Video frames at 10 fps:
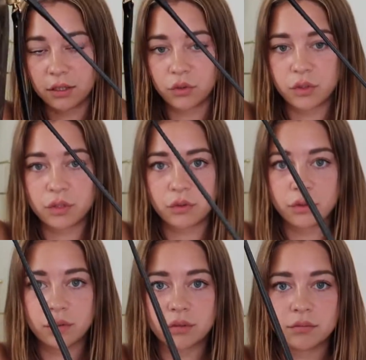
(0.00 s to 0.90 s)
And
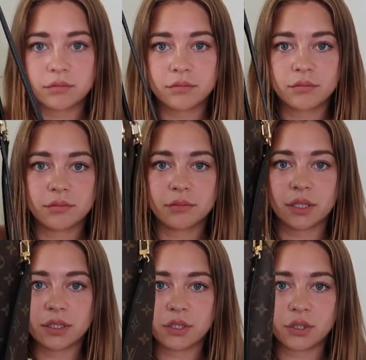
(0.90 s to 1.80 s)
also
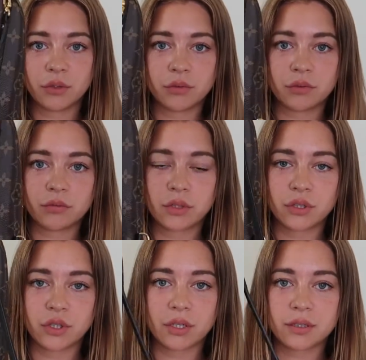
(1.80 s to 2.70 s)
these two
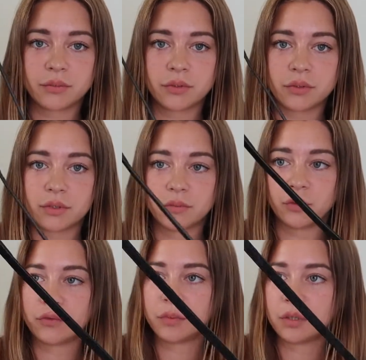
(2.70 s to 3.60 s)
adjustable,
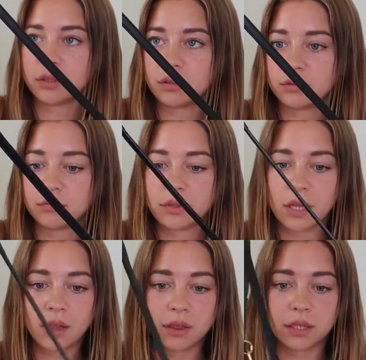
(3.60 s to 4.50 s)
removable
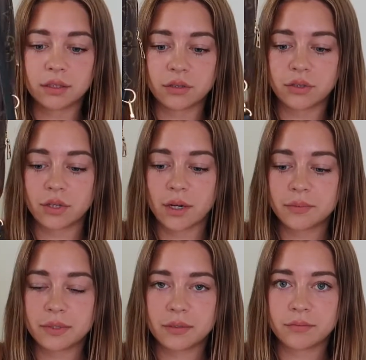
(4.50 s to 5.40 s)
leather
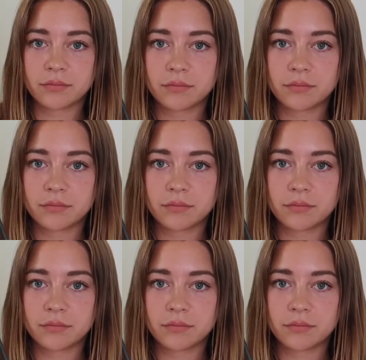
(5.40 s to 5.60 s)
straps,